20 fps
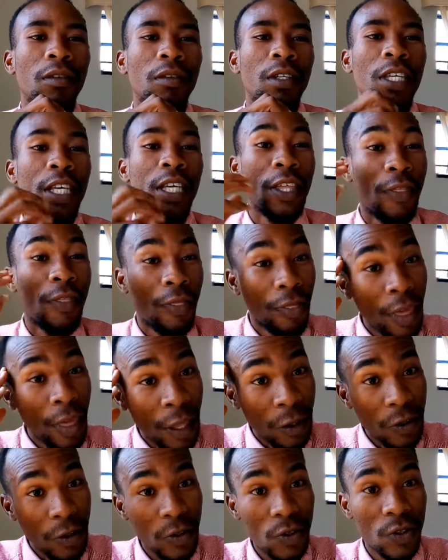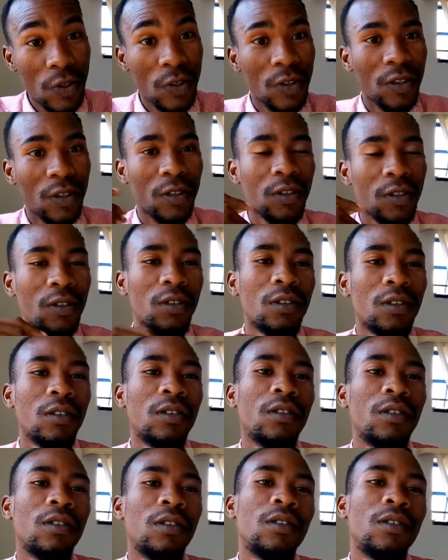he thinks
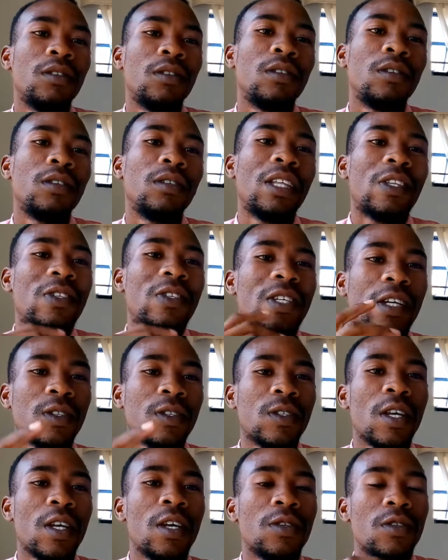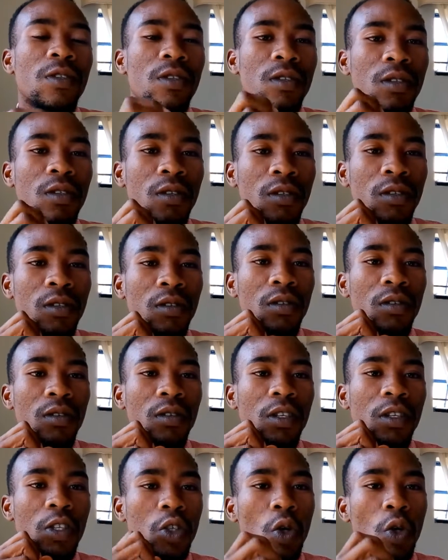that success,
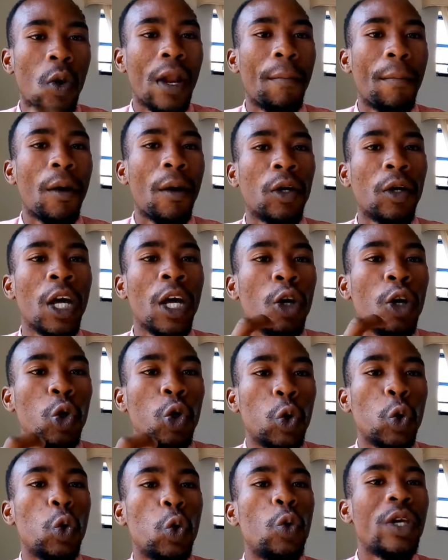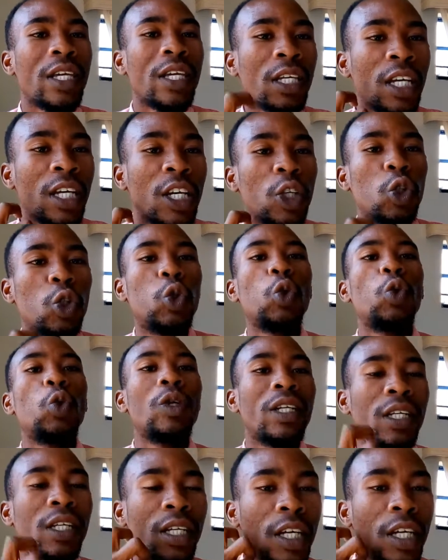it's all about doing,
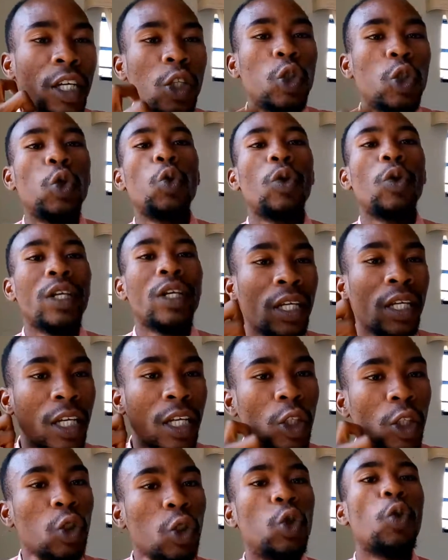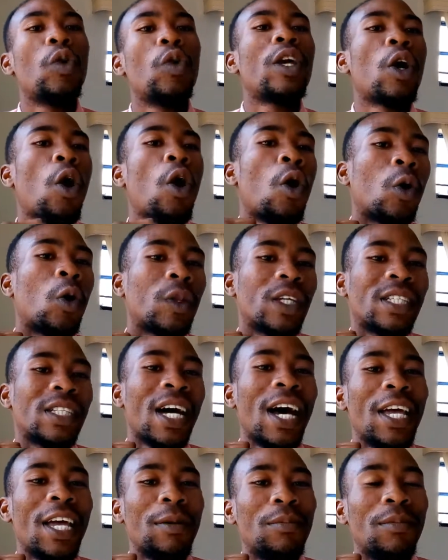doing, doing, doing all the
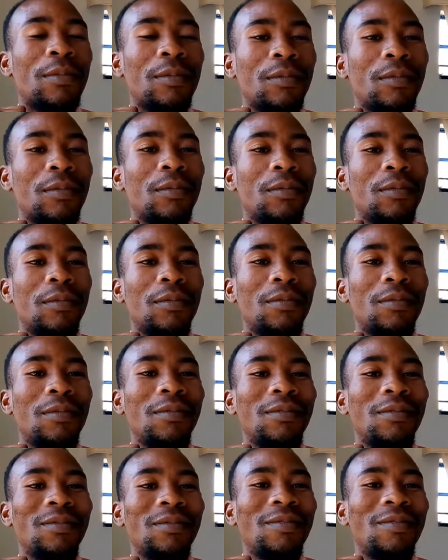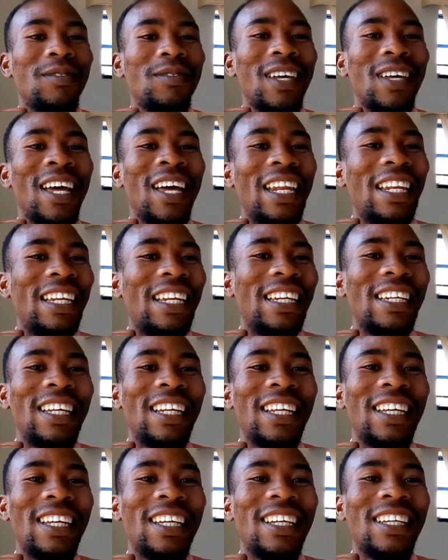time. And
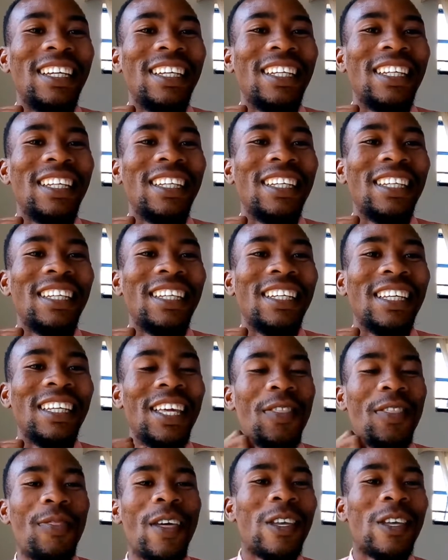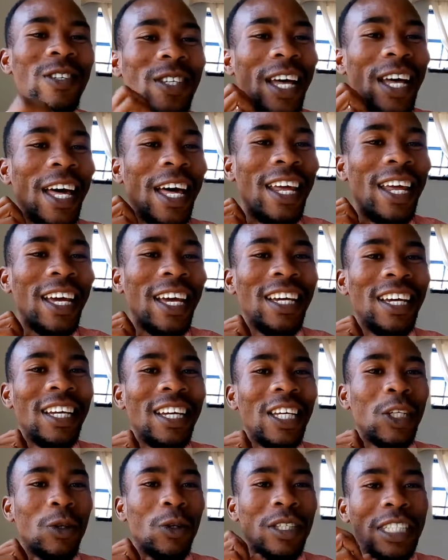he thinks that
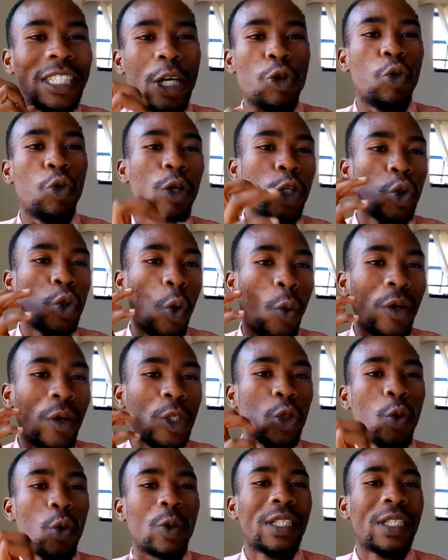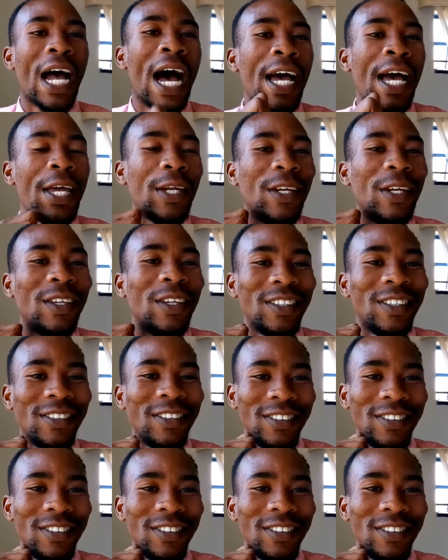your schedule is always so tight